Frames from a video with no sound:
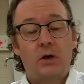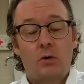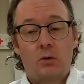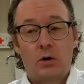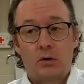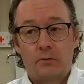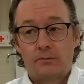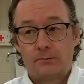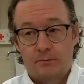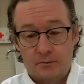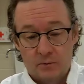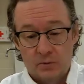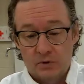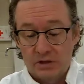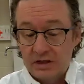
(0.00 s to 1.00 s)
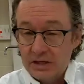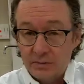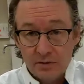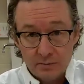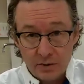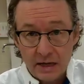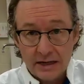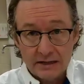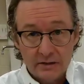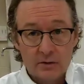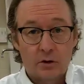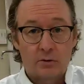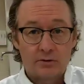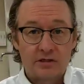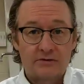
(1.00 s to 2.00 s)
Well, keep in mind,
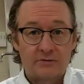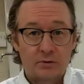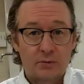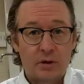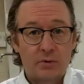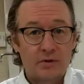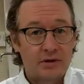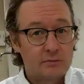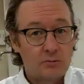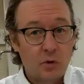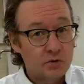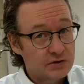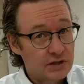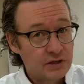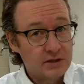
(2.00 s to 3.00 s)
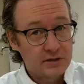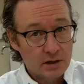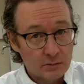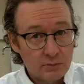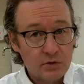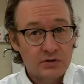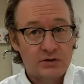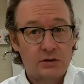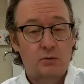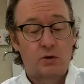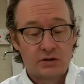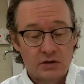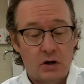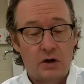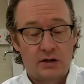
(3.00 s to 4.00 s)
you always have to remember that most of the numbers that
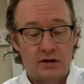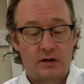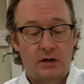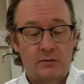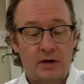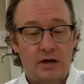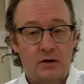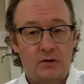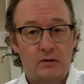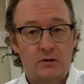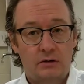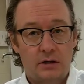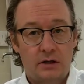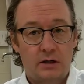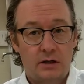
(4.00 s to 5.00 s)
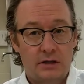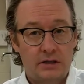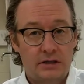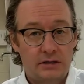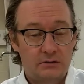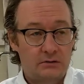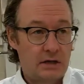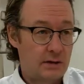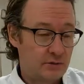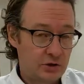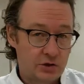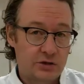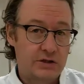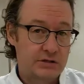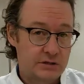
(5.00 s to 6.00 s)
we're talking about in
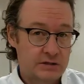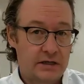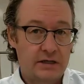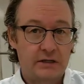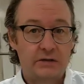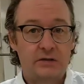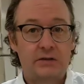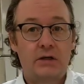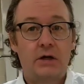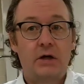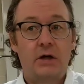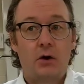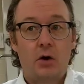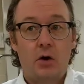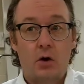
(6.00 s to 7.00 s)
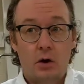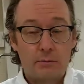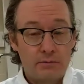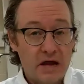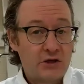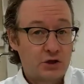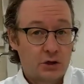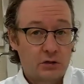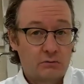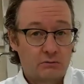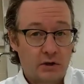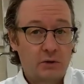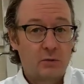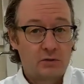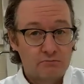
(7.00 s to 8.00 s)
chemistry and science are measured,
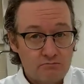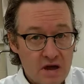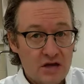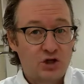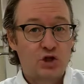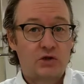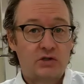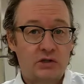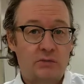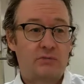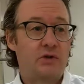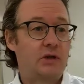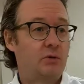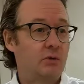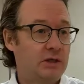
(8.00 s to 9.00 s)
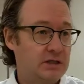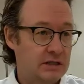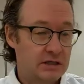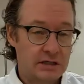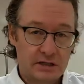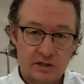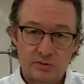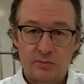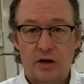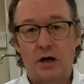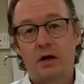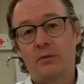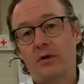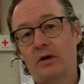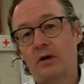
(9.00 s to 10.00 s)
right? We measured something, we did an
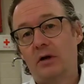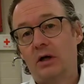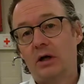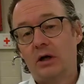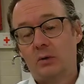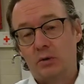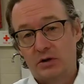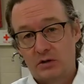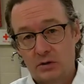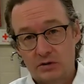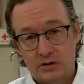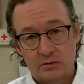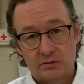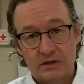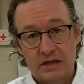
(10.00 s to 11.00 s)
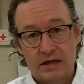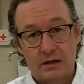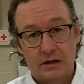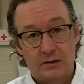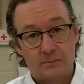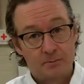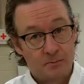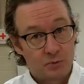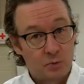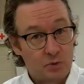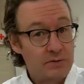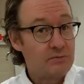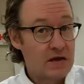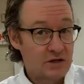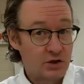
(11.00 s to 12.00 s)
experiment, we took some data,
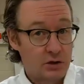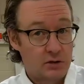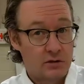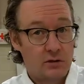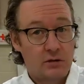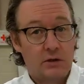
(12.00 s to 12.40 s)
we measured.